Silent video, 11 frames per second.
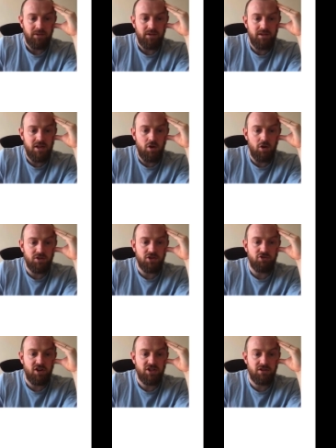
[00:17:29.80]
the
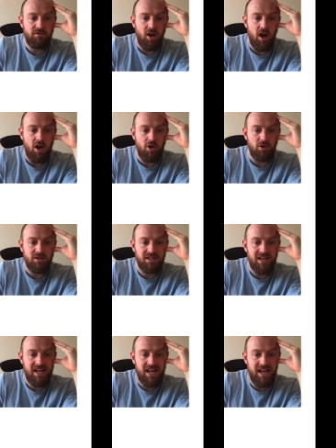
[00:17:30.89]
concentration of ions
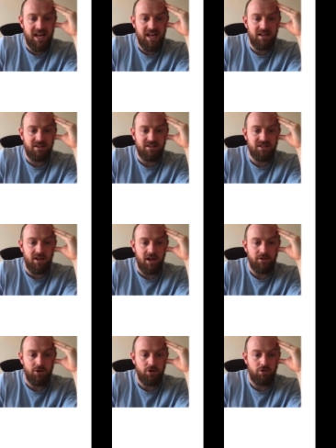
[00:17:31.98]
inside
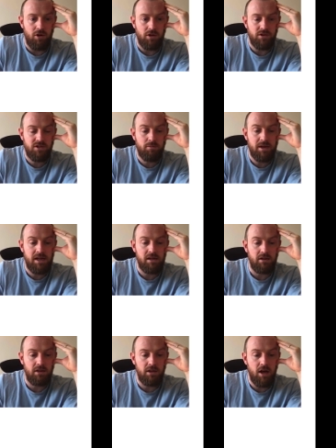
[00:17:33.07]
the neuron to be
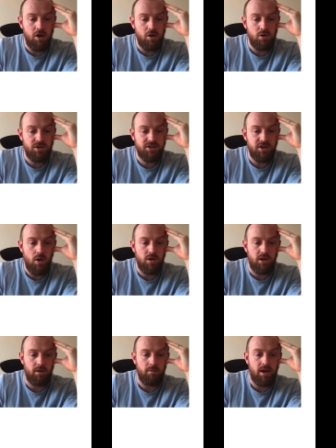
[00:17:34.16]
low
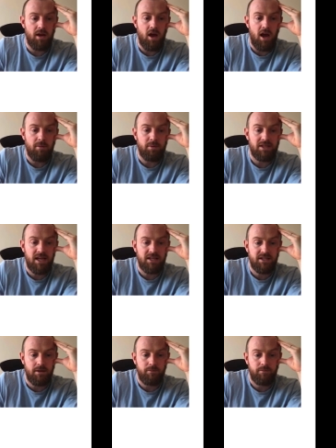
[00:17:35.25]
sodium and high
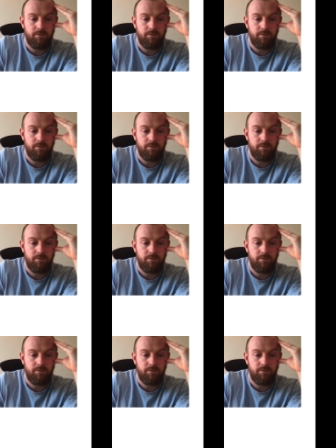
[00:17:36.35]
potassium.